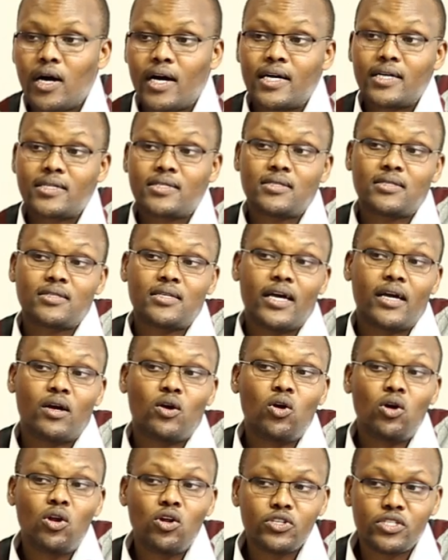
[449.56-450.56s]
a
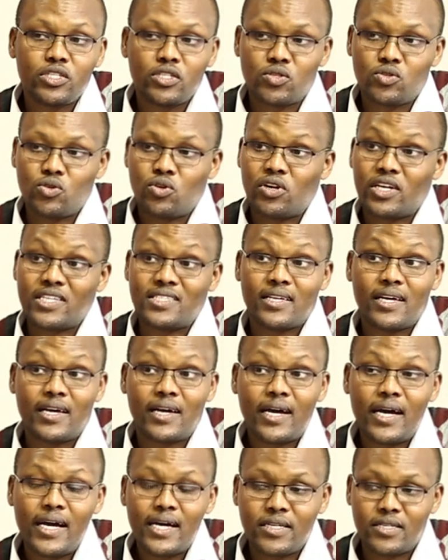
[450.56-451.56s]
psychologist or a
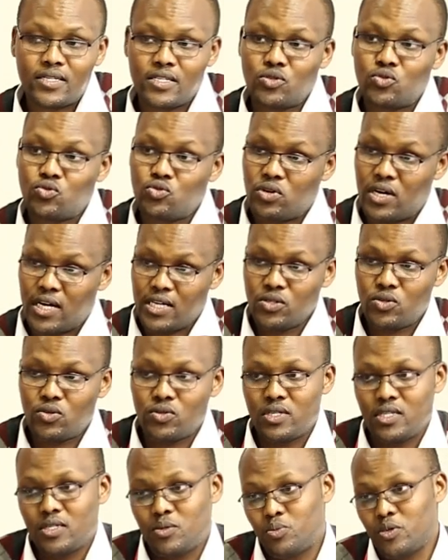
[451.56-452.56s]
psychiatrist to
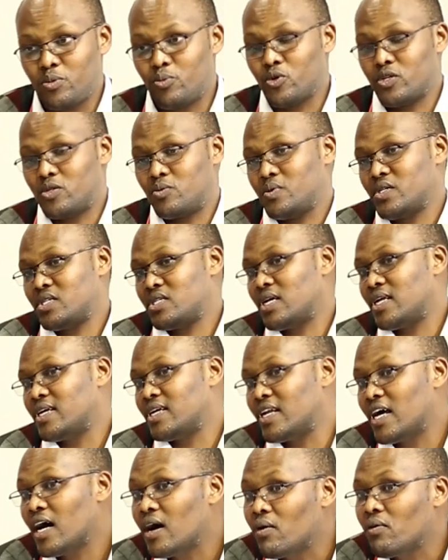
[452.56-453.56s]
counsel these people,
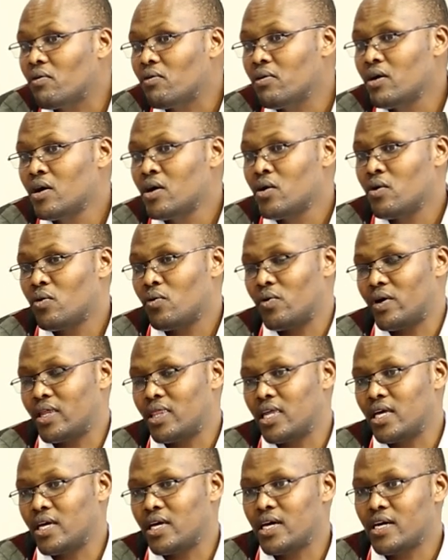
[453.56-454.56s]
especially now
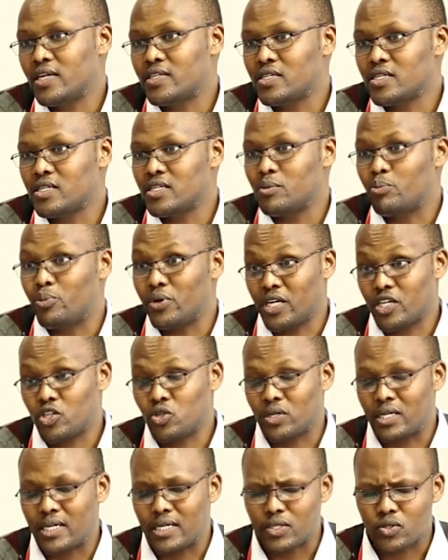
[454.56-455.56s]
when they get
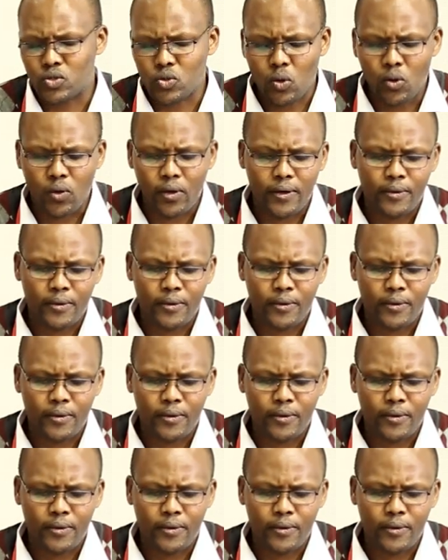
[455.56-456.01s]
depression and so